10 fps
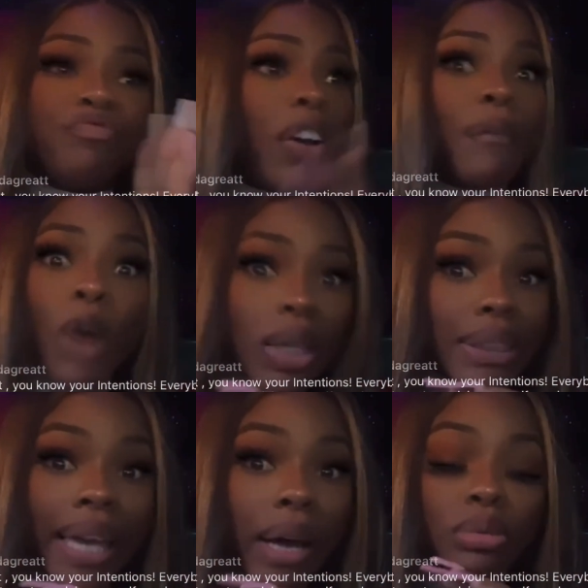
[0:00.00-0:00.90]
f- false
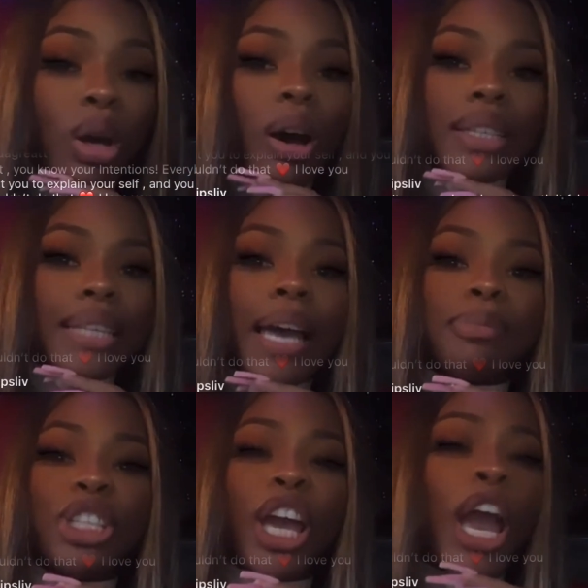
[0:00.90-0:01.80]
accounts all the time
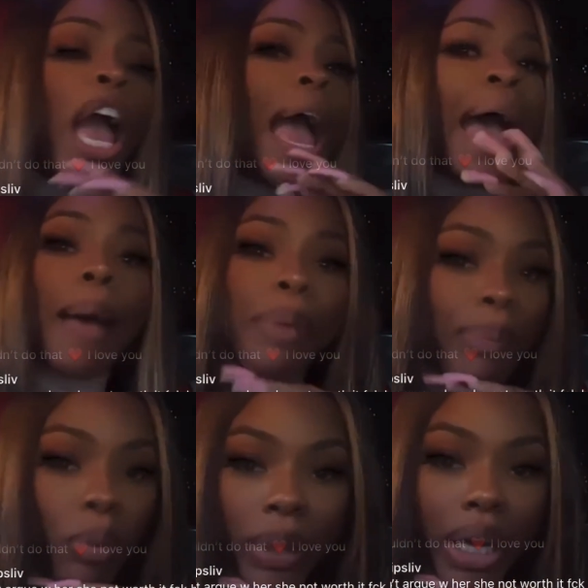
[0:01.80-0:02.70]
saying how
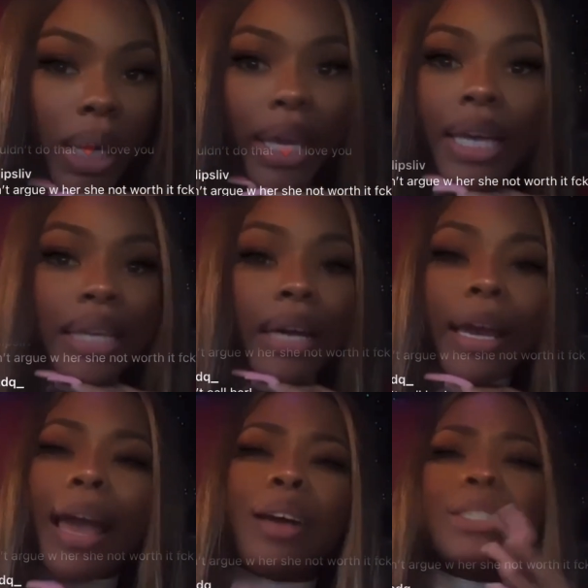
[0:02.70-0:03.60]
people getting kicked out
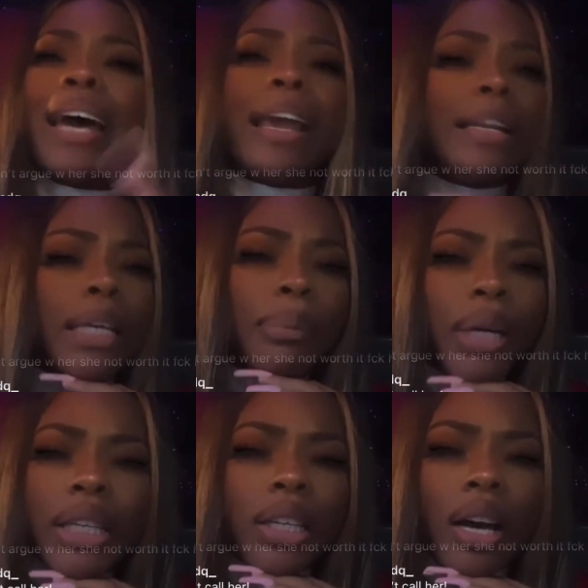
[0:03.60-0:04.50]
their house how they need
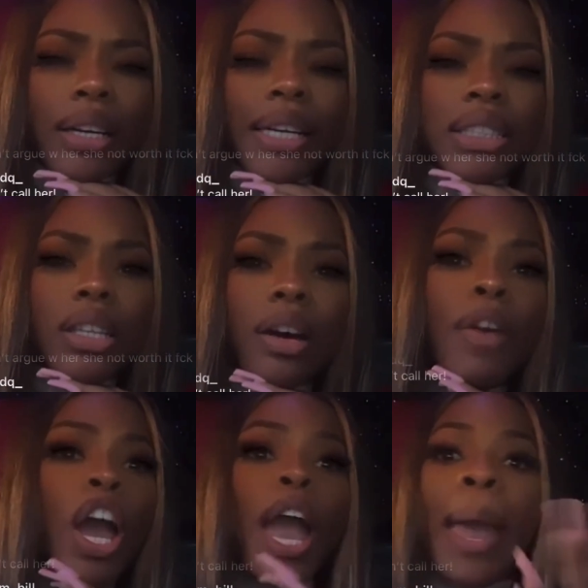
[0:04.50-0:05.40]
money and all of that stuff
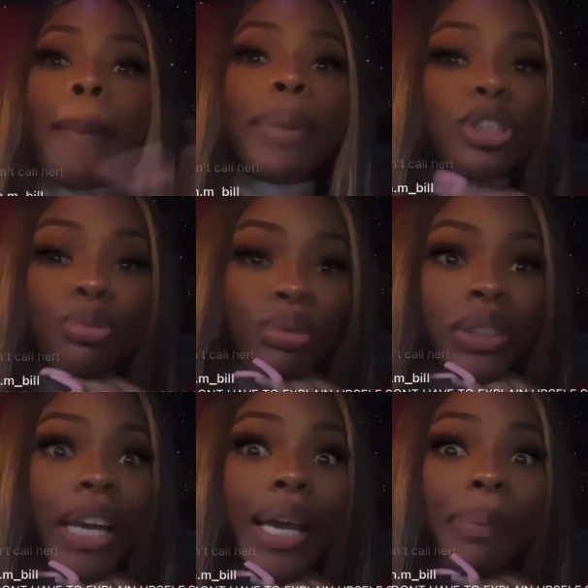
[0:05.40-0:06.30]
and bitch
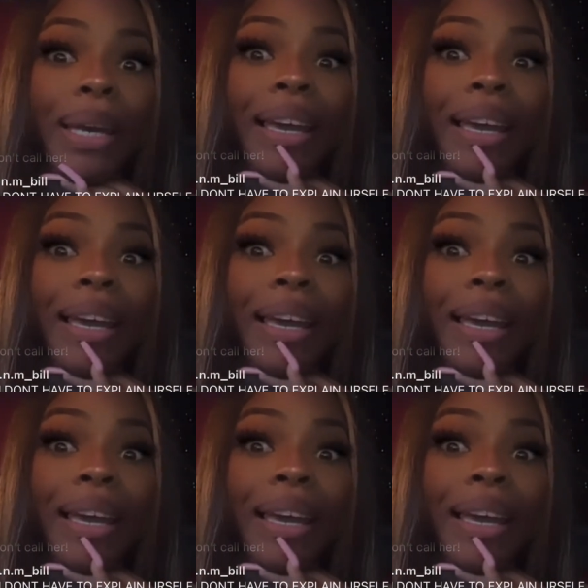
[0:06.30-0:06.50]
it could be